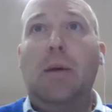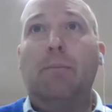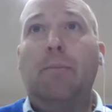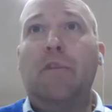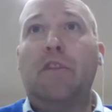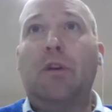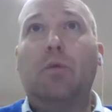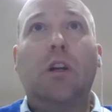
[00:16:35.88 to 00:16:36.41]

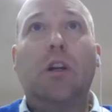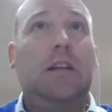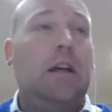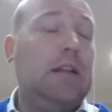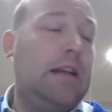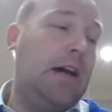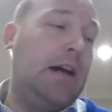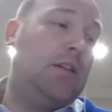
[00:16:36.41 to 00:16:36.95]
So what is
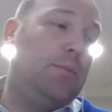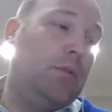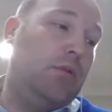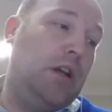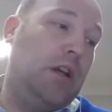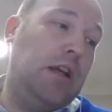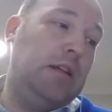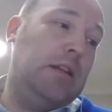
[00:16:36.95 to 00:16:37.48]

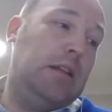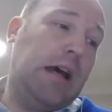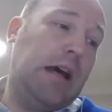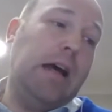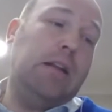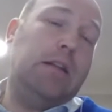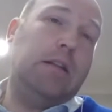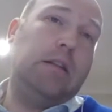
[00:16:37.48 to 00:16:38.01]
undoubtable is
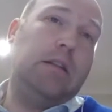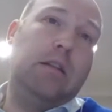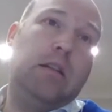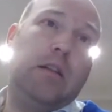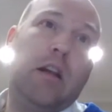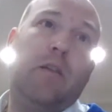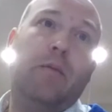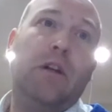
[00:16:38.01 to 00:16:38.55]
that
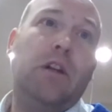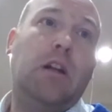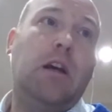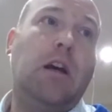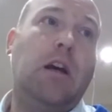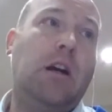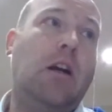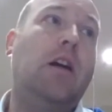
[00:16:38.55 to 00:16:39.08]
the government
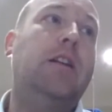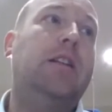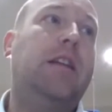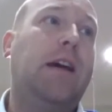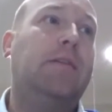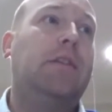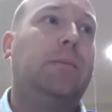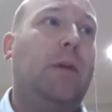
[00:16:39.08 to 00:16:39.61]
are going to
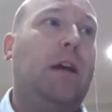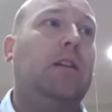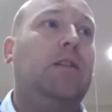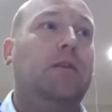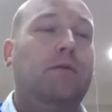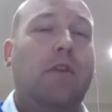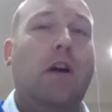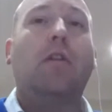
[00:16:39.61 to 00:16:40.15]
have to make
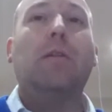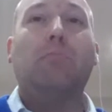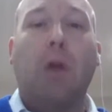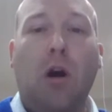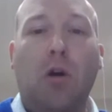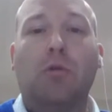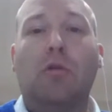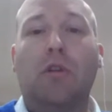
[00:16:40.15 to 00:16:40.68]
some very
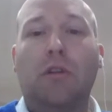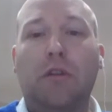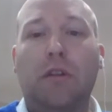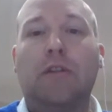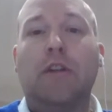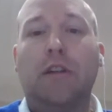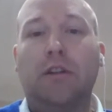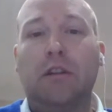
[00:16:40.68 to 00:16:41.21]
bold
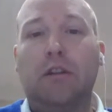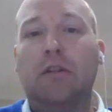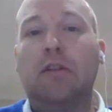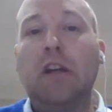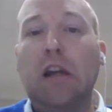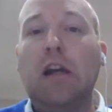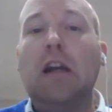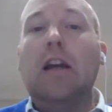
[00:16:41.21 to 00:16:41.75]

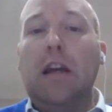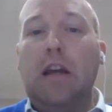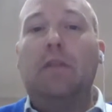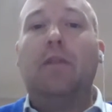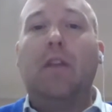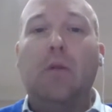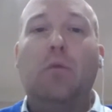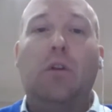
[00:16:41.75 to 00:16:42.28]
decisions
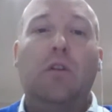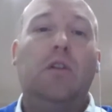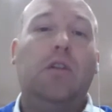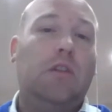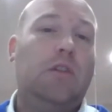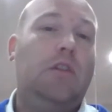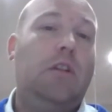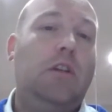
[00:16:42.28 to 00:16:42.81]
if they want
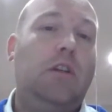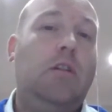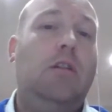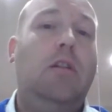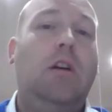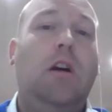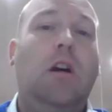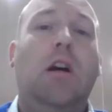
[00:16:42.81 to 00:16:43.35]
to
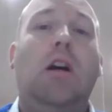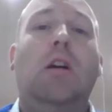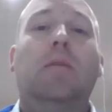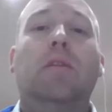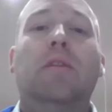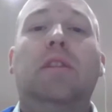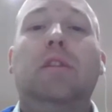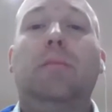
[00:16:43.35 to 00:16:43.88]
still
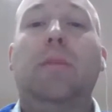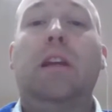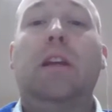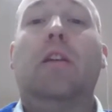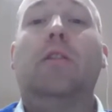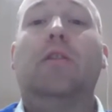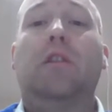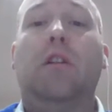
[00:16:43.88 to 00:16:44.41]
meet
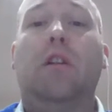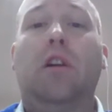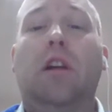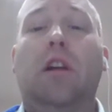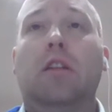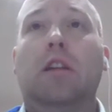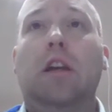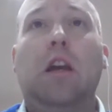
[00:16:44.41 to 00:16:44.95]
those
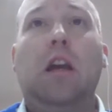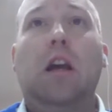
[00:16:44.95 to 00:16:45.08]
targets.